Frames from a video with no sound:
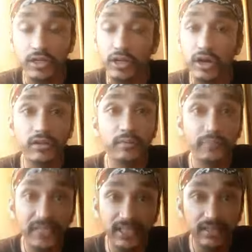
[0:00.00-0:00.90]
all the
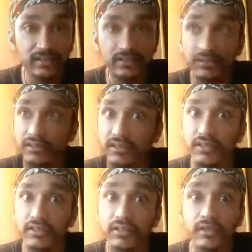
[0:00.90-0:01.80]
meats,
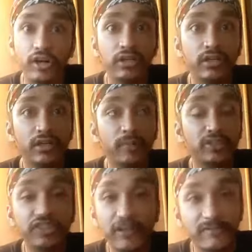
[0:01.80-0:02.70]
all the uh,
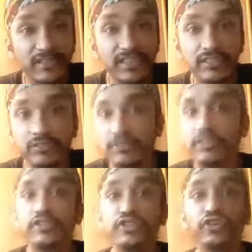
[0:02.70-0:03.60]
preservatives.
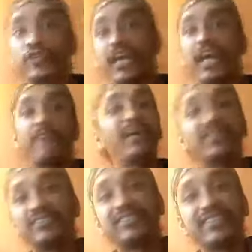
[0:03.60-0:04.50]
You're gonna have
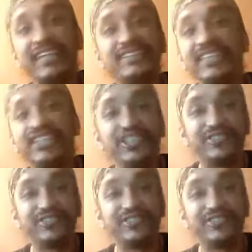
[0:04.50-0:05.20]
pesticides in you.